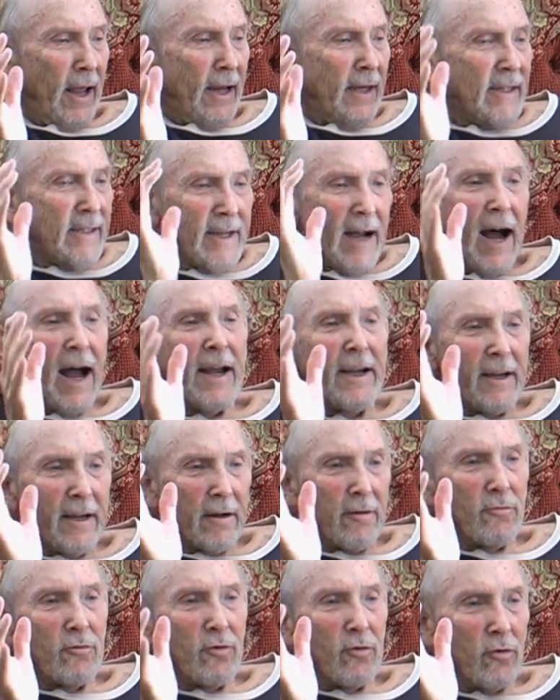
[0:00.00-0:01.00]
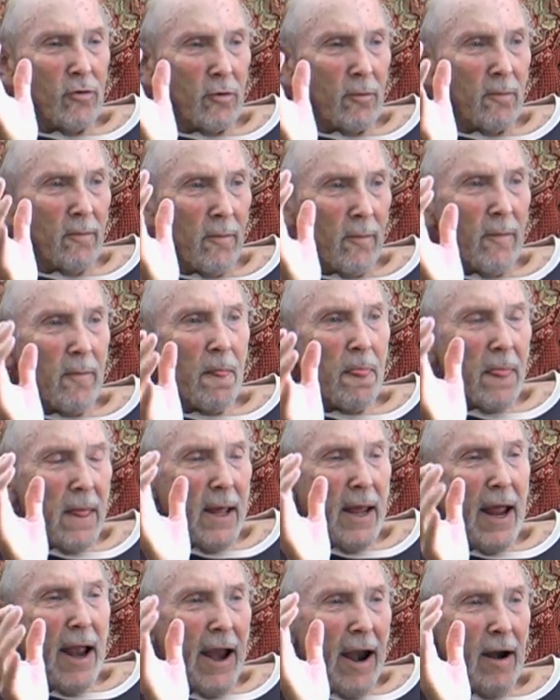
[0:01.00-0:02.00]
dining room
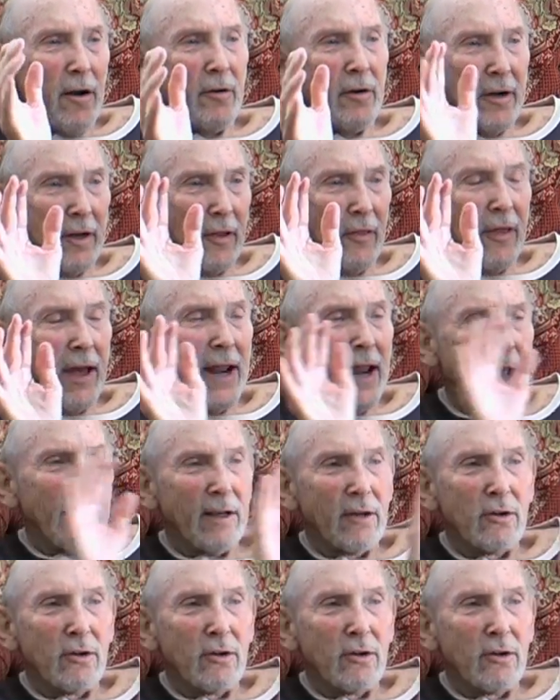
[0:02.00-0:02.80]
area that had a